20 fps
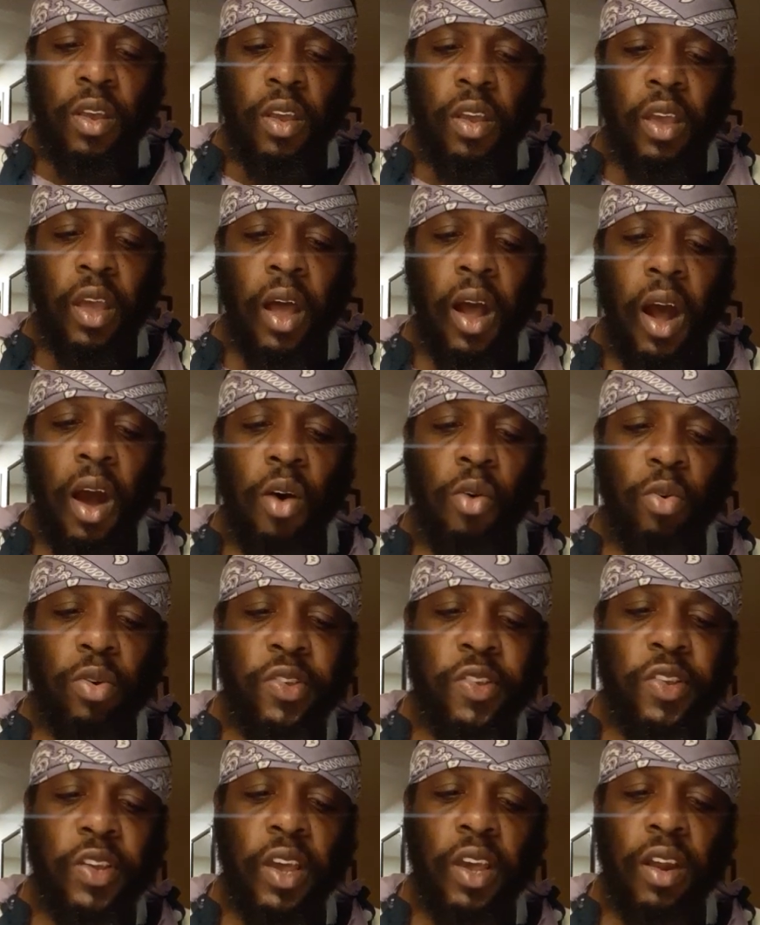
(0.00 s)
Yahweh
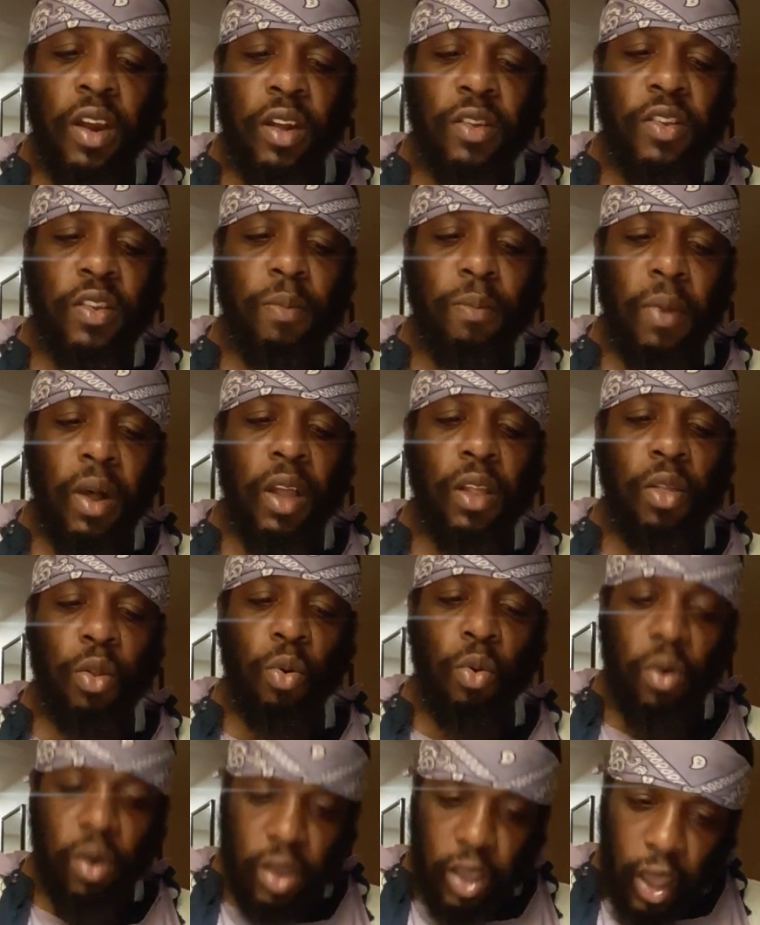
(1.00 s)
said unto my
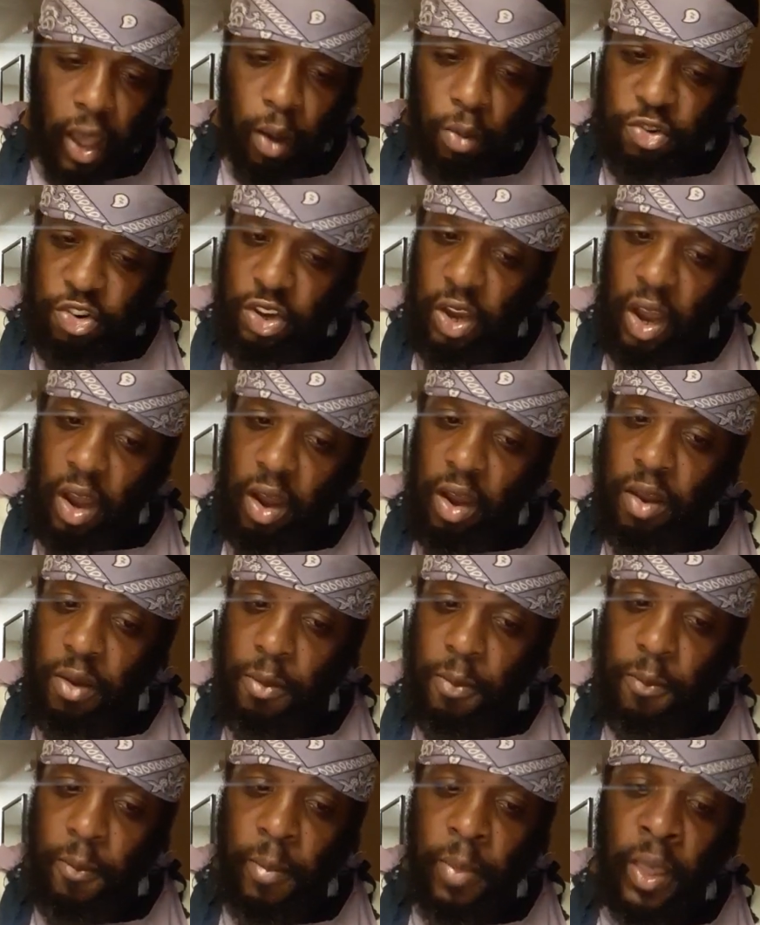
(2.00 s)
Lord Yahushai,
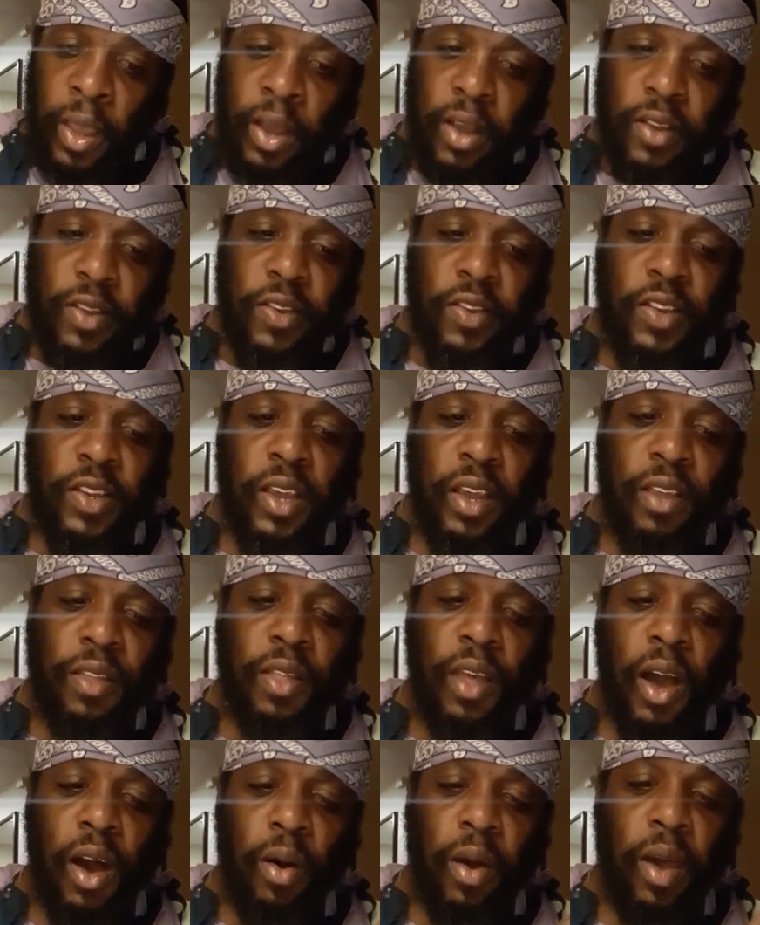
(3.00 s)
sit
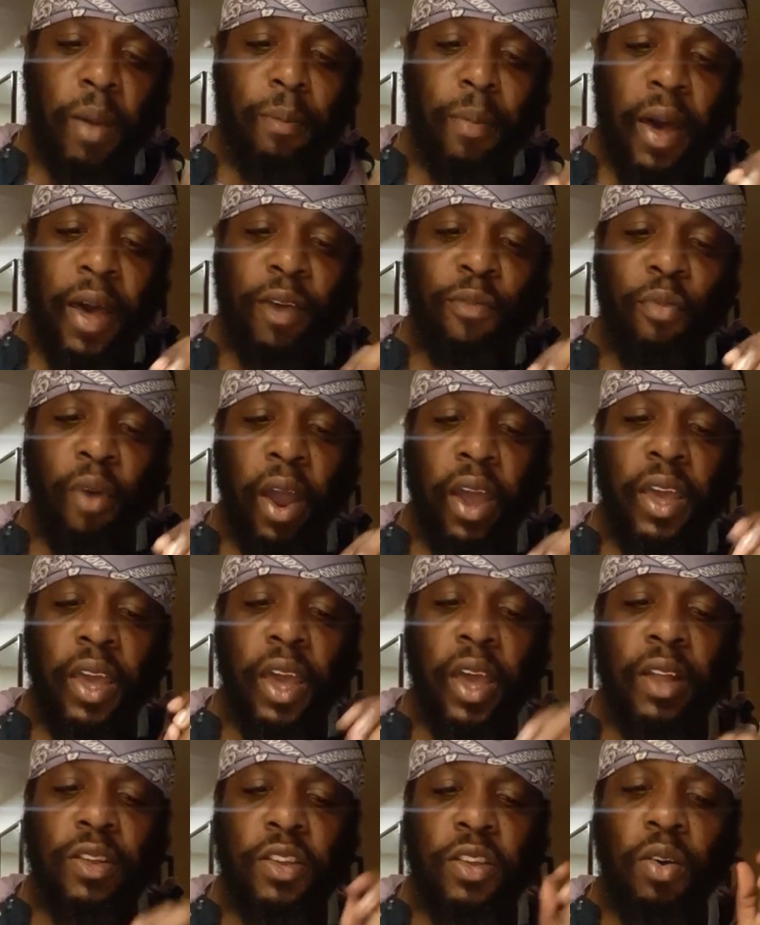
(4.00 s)
thou at my right
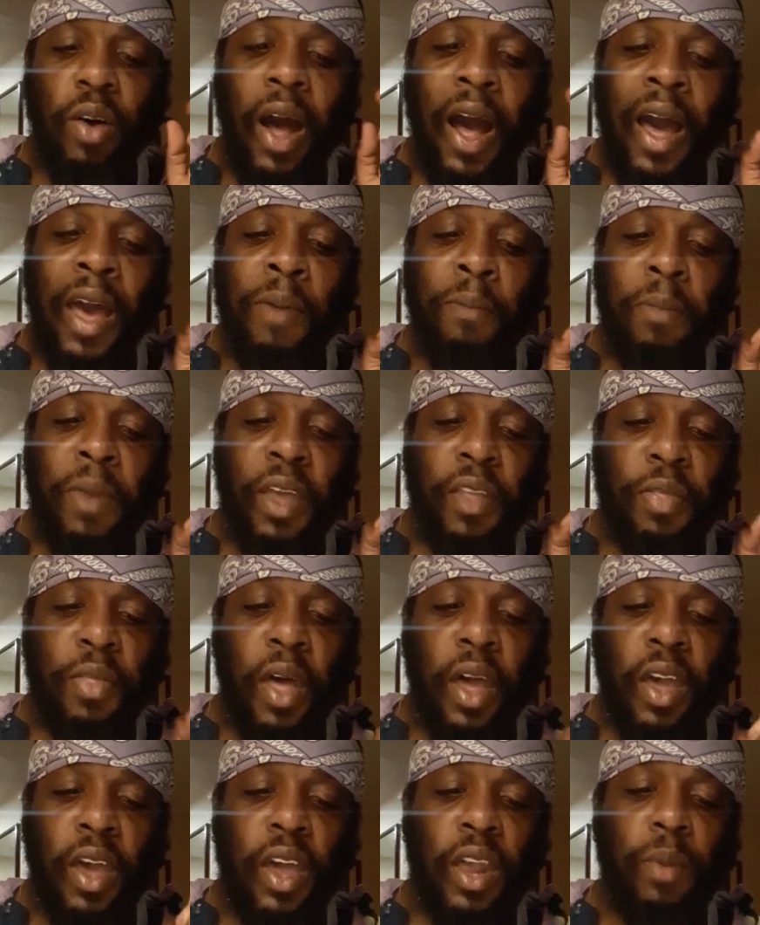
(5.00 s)
hand till I make
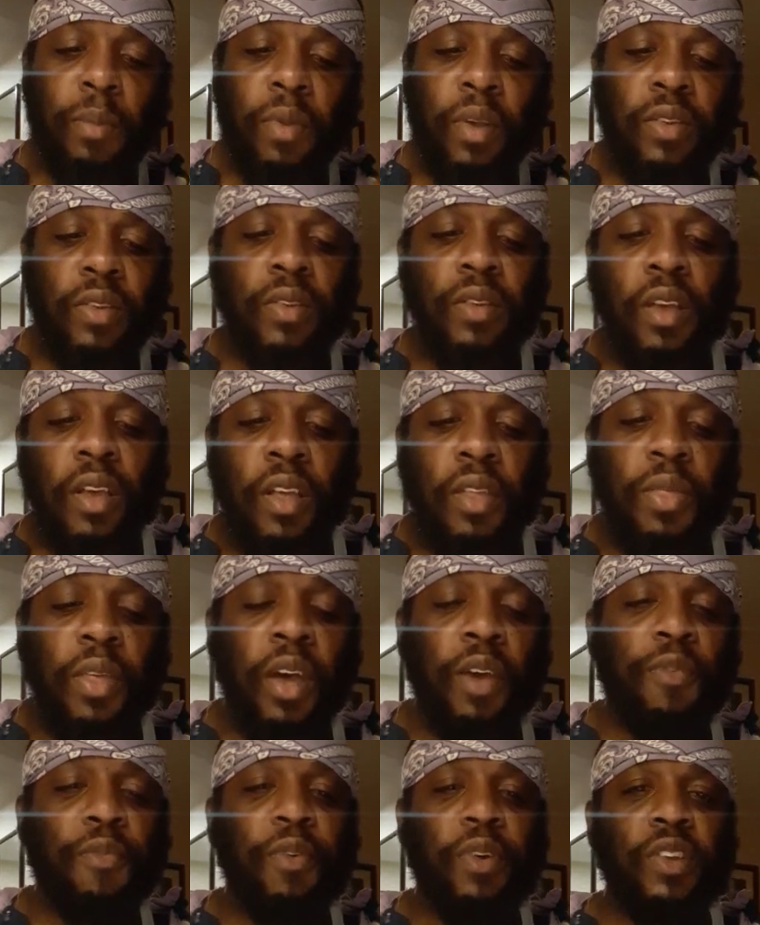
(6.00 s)
thy enemies
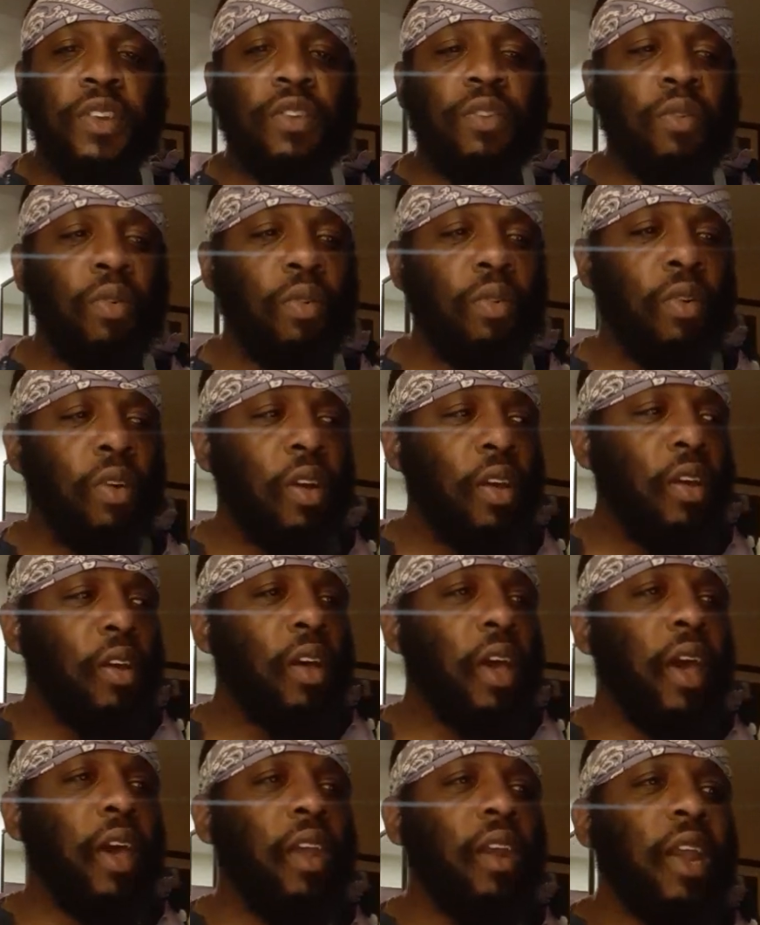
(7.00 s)
thy footstool.
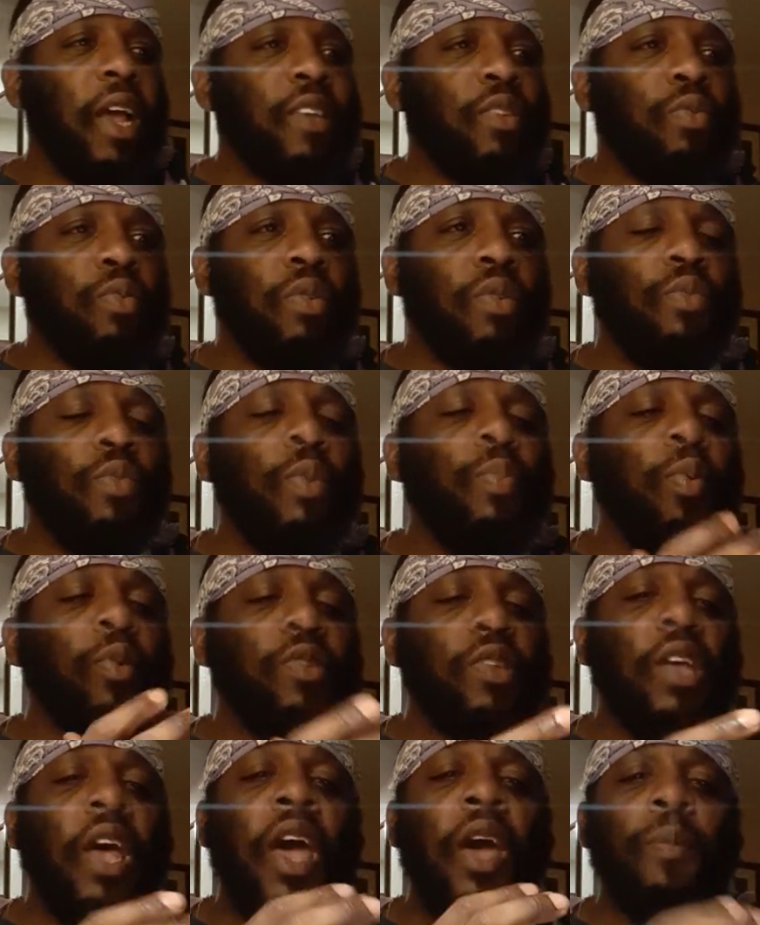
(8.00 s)
And that's what we're
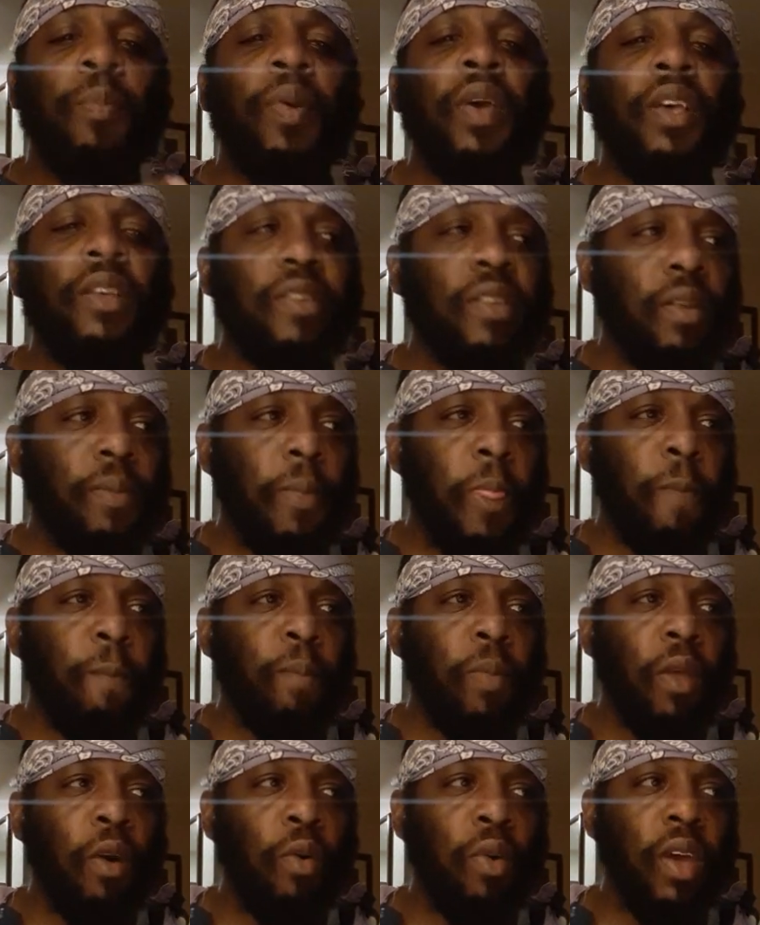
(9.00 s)
supposed to have, peace.
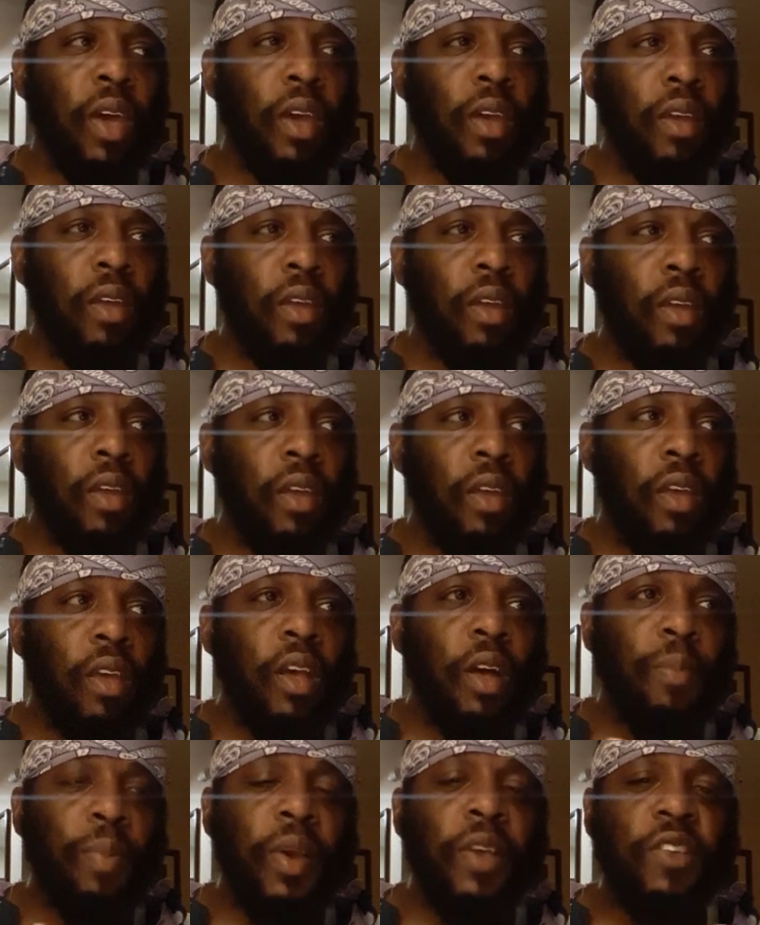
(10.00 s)
Okay?
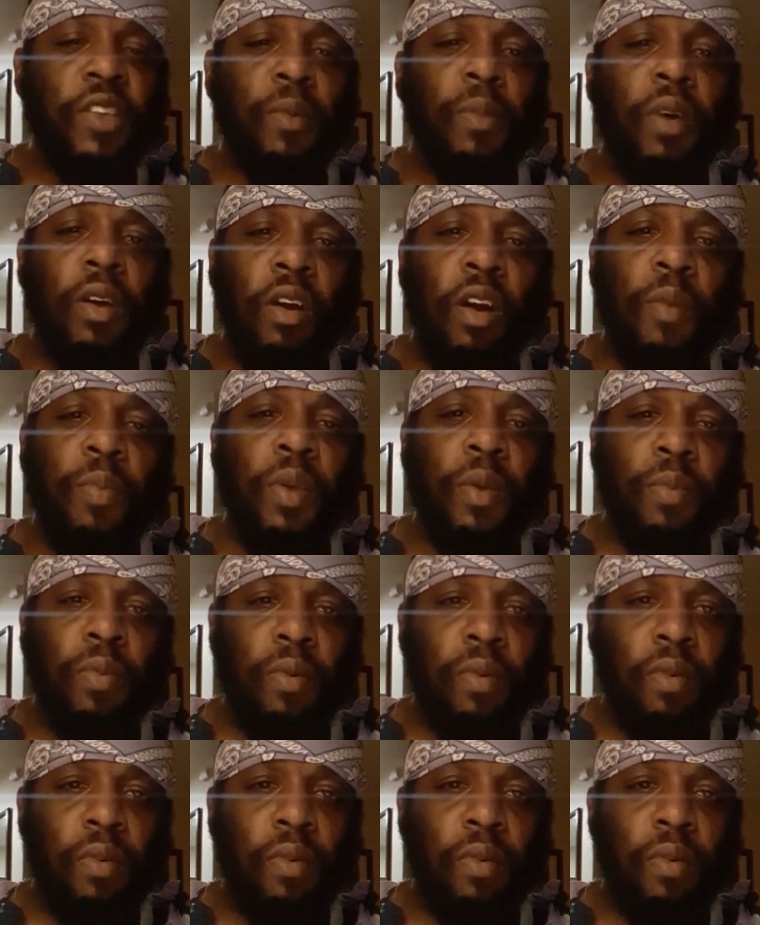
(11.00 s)
Peace among our people.